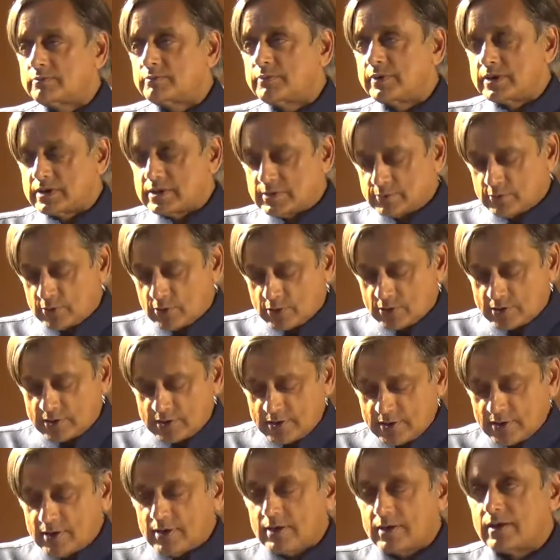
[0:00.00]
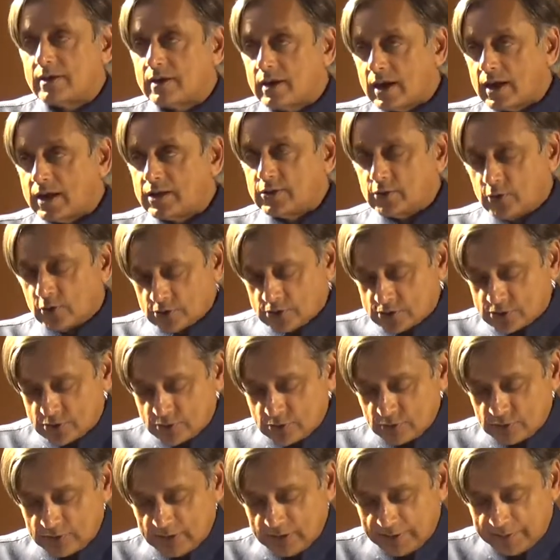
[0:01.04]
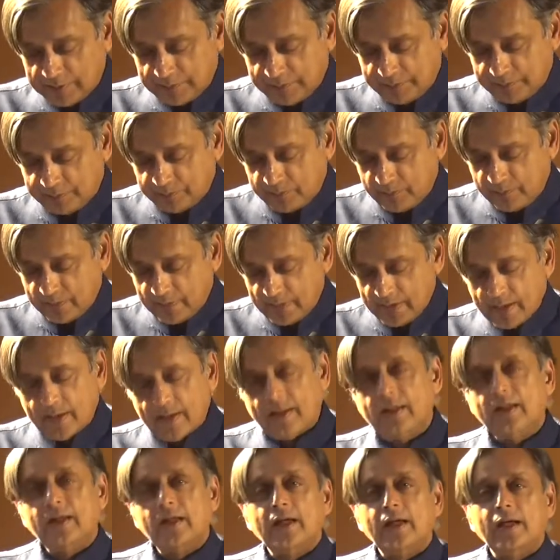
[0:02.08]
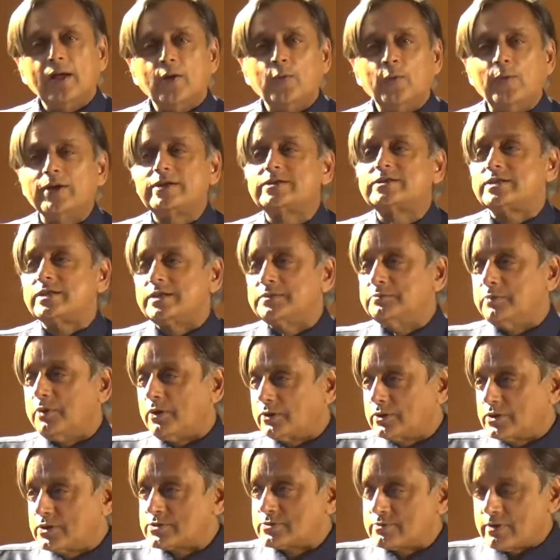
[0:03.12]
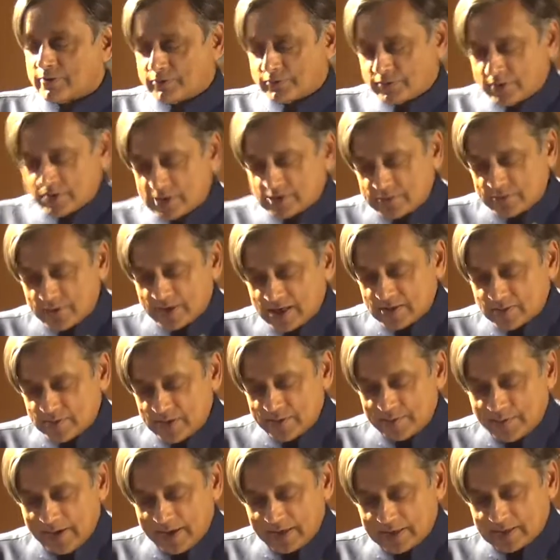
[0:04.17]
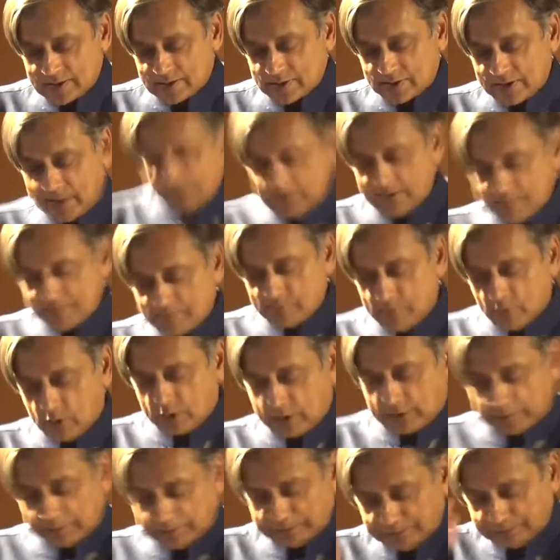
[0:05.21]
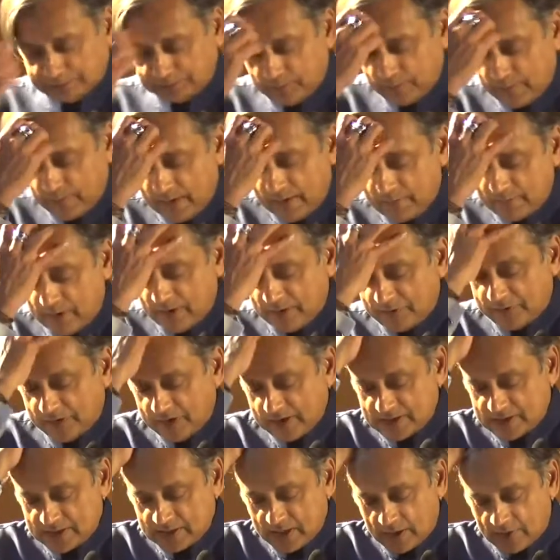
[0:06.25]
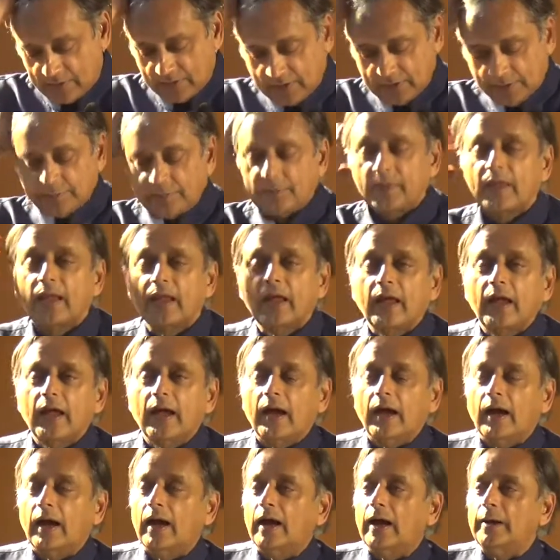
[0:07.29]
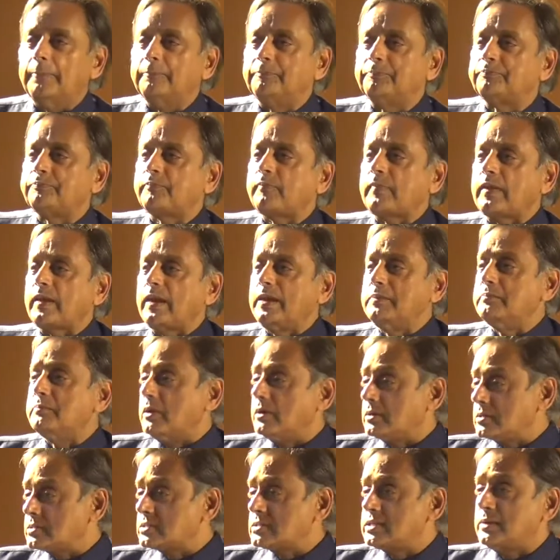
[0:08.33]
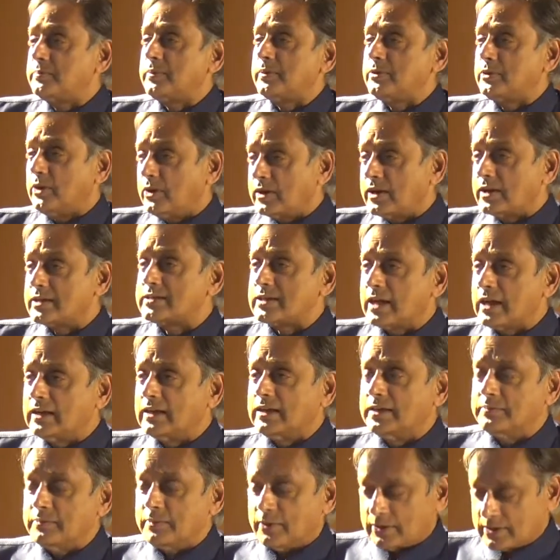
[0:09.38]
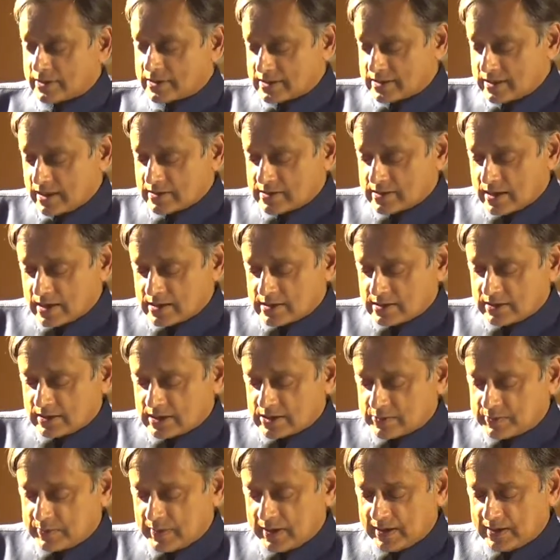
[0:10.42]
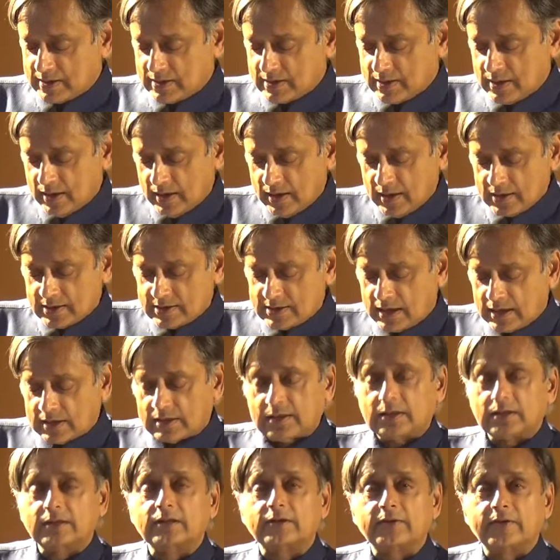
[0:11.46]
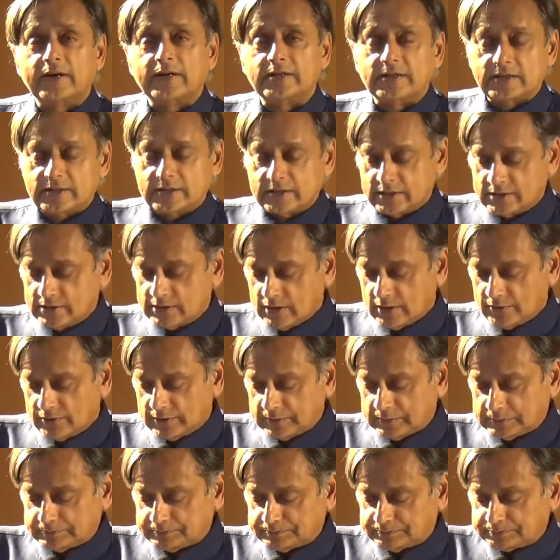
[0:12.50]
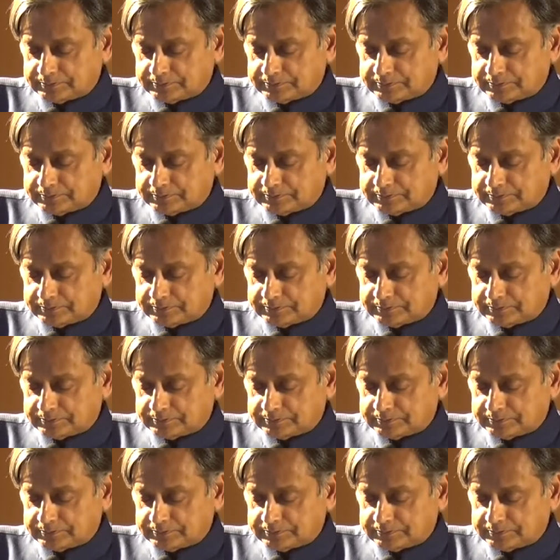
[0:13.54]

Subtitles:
Peter Brook, and yours truly. Which, in modest reference, brings me back to the book. My first novel, immodestly, but not entirely immodestly, as I shall explain, titled The Great Indian Novel.